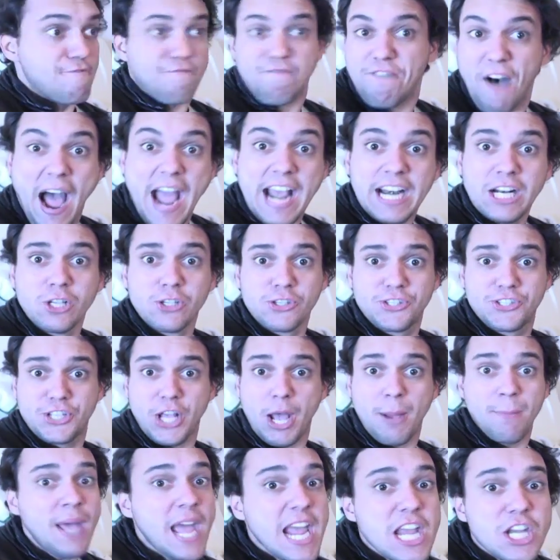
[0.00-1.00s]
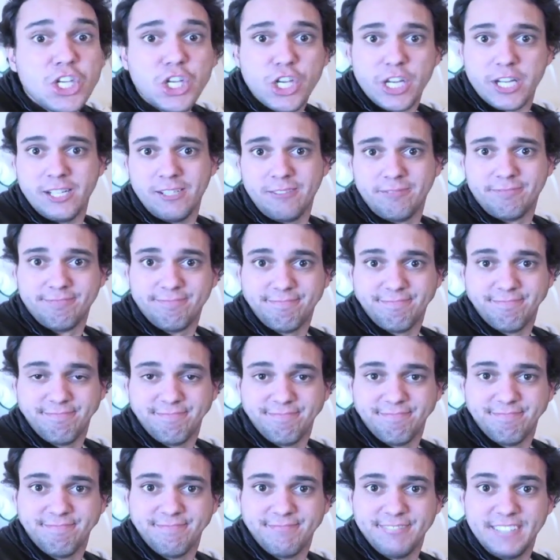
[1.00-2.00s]
Final summation,
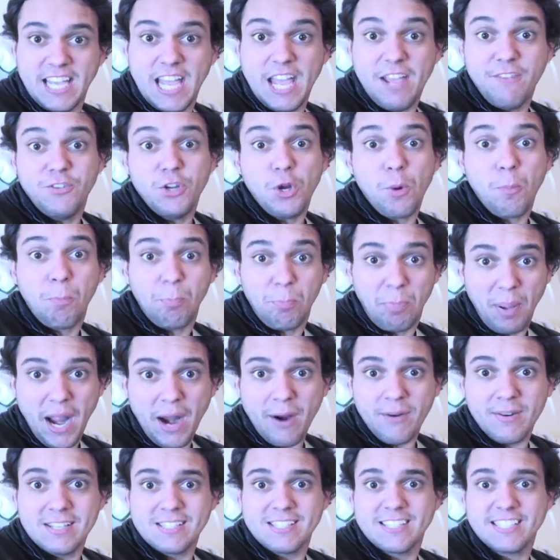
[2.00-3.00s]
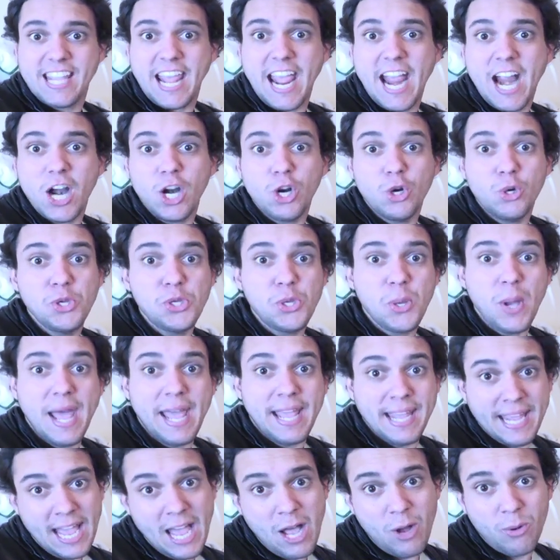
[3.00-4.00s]
if your parents care who you
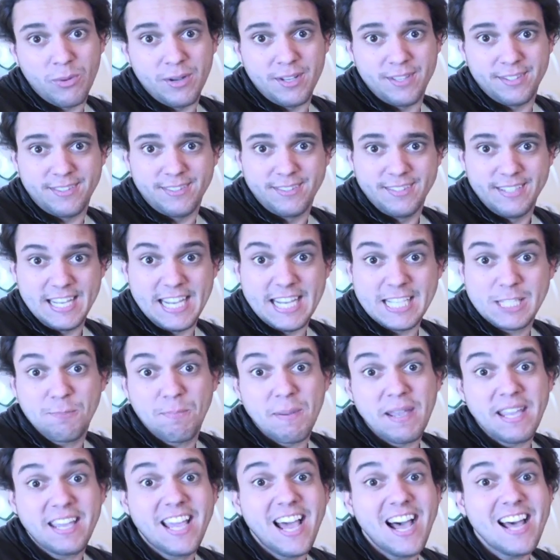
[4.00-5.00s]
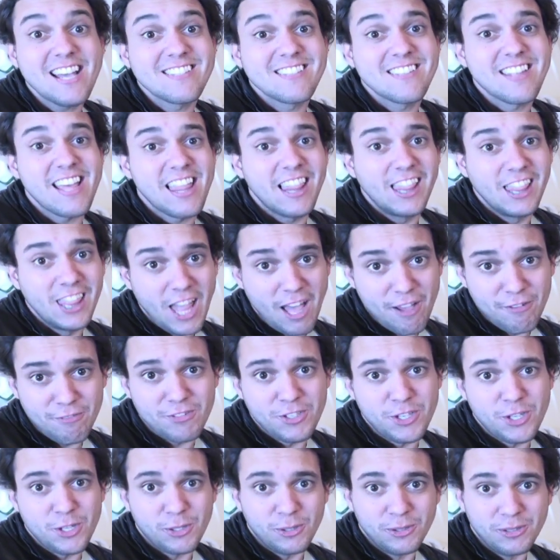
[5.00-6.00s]
hang out with, it's because they
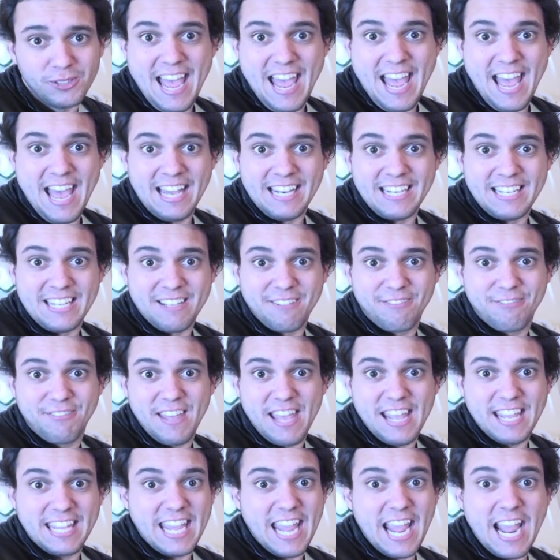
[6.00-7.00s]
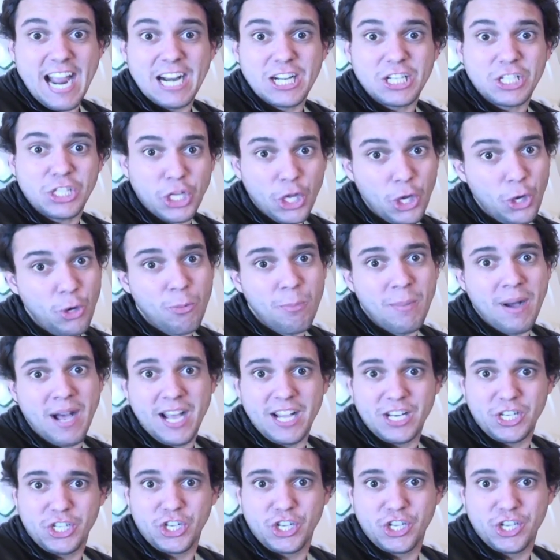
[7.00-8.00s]
love you. And if they care too
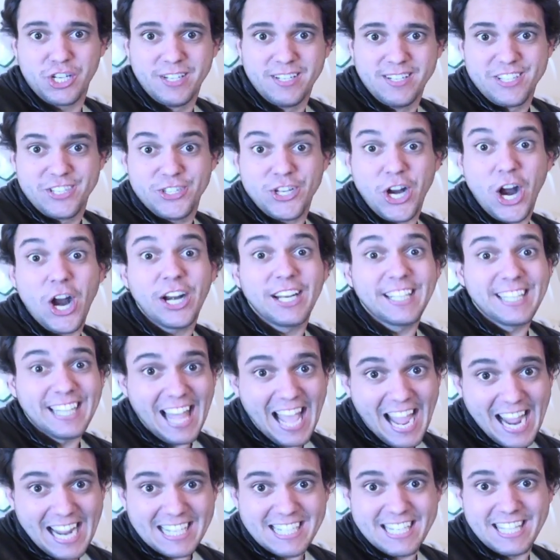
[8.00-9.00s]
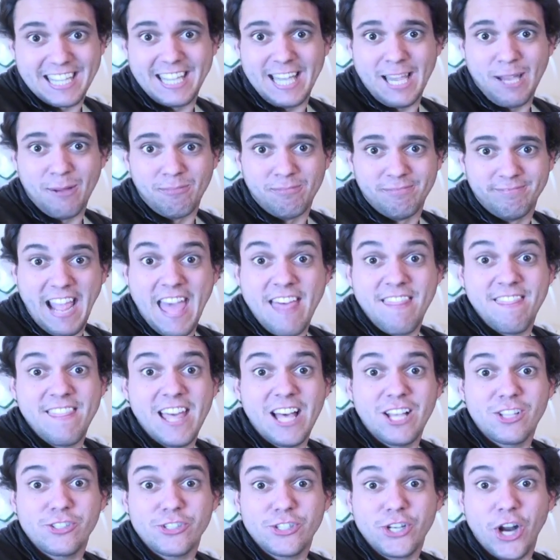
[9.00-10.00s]
much, start lying to them, and
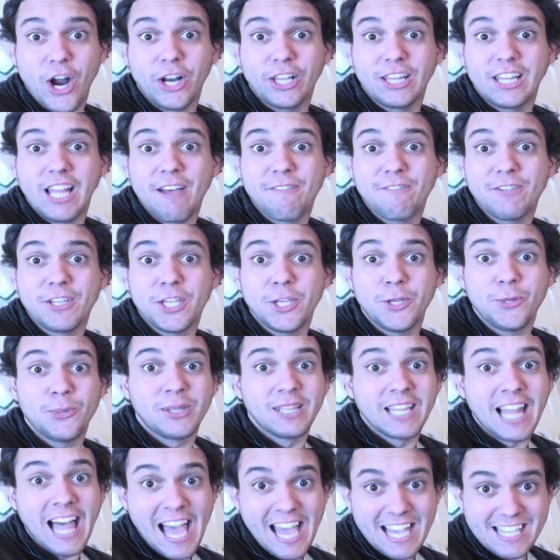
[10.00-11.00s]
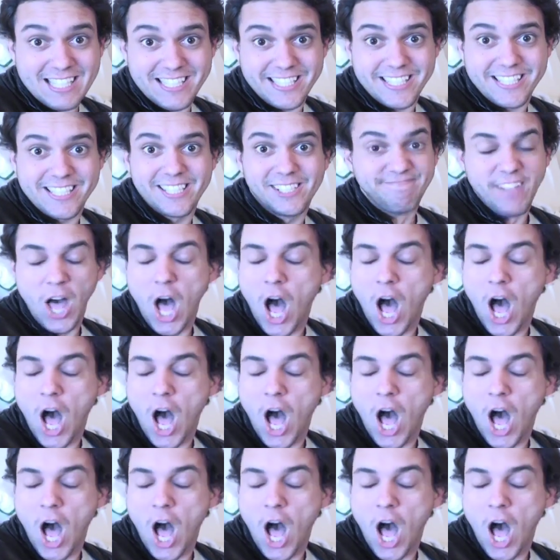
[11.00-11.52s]
they'll start loving you less.